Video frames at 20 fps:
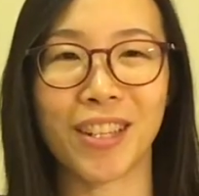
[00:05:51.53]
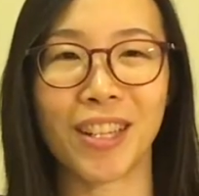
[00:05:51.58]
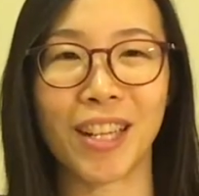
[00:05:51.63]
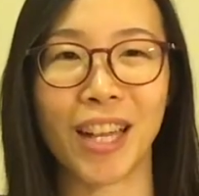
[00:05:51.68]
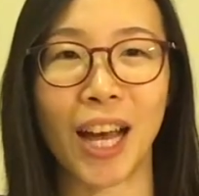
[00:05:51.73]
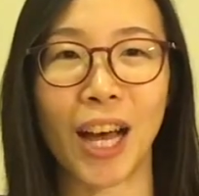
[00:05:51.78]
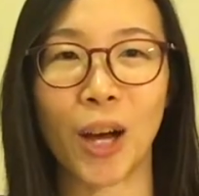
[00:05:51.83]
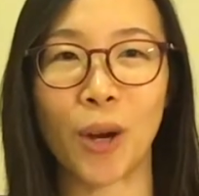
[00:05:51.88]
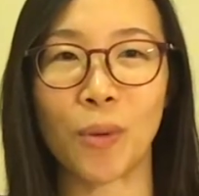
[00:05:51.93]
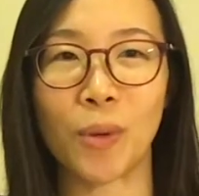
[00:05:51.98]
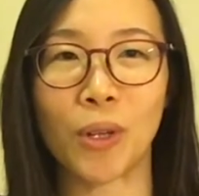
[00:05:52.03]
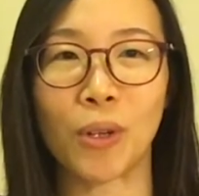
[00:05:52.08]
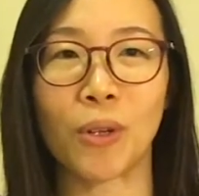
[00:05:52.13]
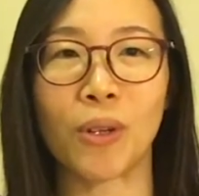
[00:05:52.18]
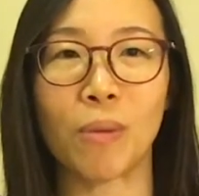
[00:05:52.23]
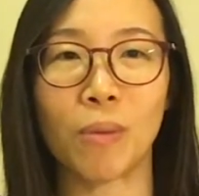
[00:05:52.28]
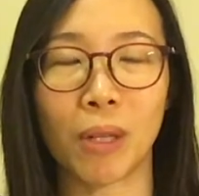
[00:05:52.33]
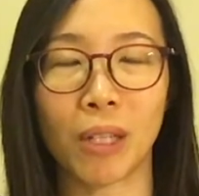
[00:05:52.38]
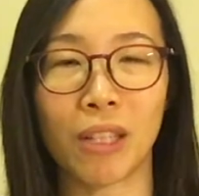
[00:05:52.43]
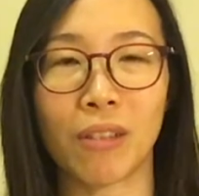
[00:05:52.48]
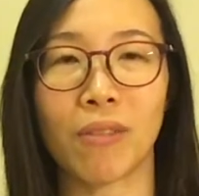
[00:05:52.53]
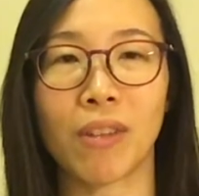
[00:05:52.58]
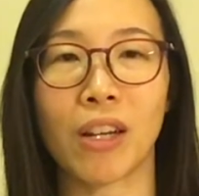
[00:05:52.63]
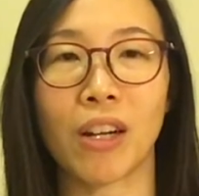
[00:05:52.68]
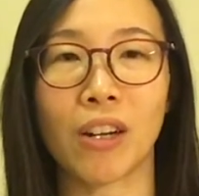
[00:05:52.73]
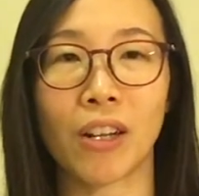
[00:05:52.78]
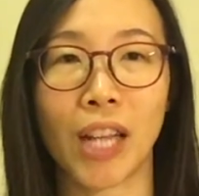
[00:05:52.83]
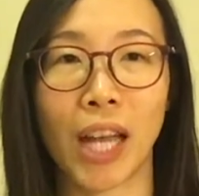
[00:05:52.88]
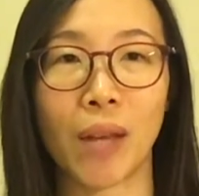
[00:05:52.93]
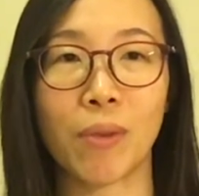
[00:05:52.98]
in how we go about living
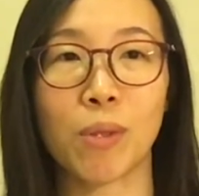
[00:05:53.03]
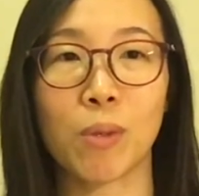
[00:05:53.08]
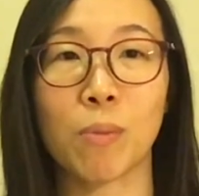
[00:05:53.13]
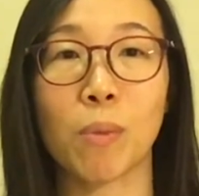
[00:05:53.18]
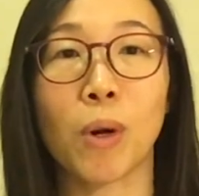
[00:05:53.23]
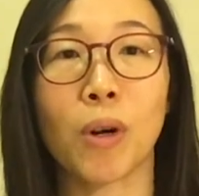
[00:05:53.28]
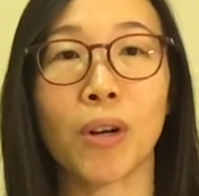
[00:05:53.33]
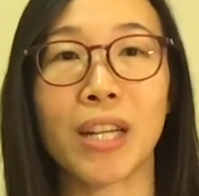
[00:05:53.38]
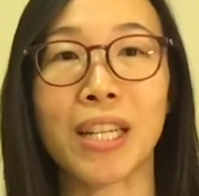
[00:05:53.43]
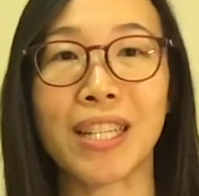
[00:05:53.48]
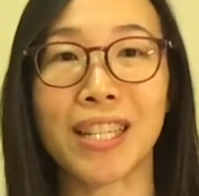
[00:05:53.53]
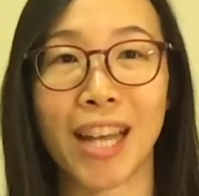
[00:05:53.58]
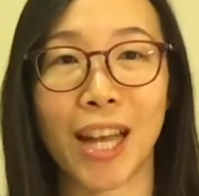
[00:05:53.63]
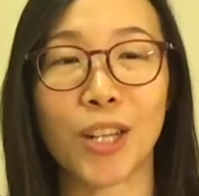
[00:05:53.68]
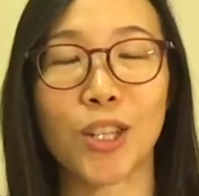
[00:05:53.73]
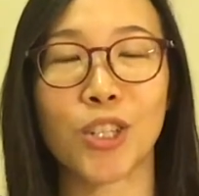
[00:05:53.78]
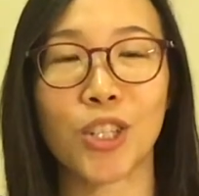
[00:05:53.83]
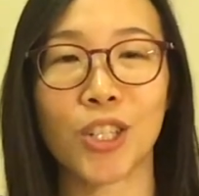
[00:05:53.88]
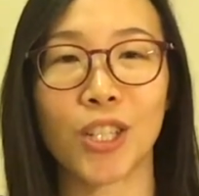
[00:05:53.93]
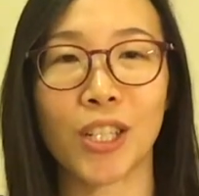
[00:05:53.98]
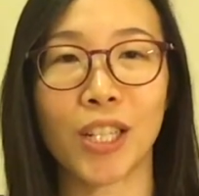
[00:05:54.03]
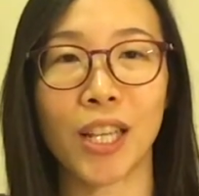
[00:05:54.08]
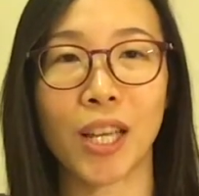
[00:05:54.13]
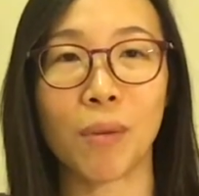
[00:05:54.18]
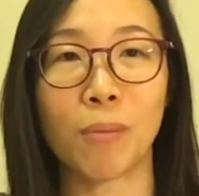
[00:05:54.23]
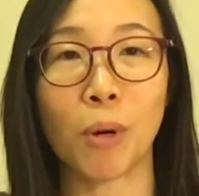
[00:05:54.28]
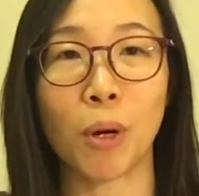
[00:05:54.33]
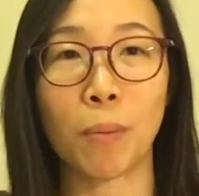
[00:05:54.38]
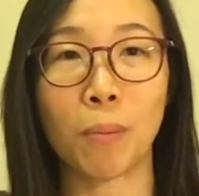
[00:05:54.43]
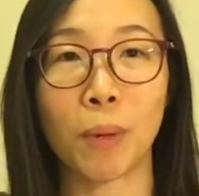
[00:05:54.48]
our lives more intentionally
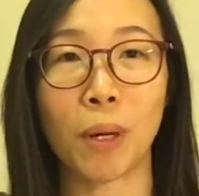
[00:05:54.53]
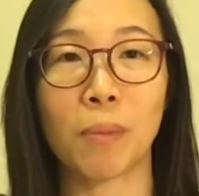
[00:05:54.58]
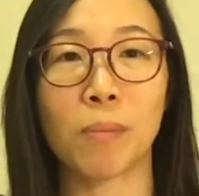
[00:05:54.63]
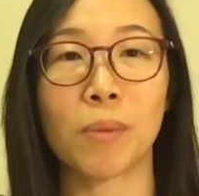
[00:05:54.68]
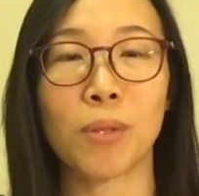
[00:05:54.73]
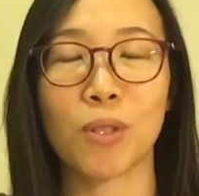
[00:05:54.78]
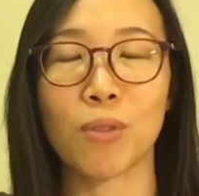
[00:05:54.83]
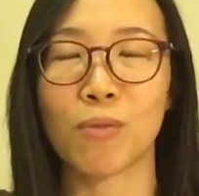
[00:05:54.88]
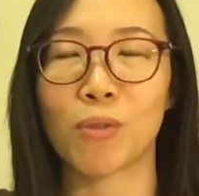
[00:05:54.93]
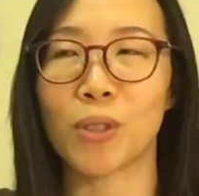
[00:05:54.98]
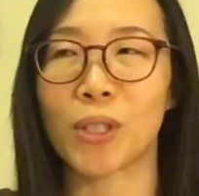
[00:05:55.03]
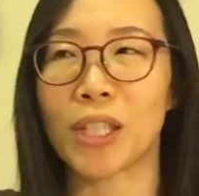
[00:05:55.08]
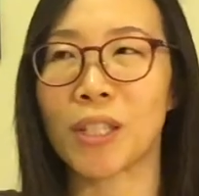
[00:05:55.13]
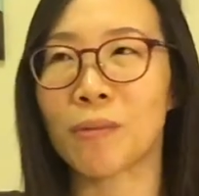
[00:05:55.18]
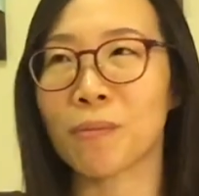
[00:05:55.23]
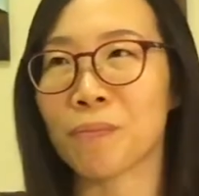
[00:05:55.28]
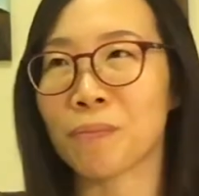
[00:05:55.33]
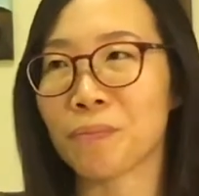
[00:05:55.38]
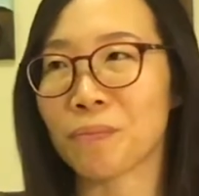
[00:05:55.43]
and more purposefully.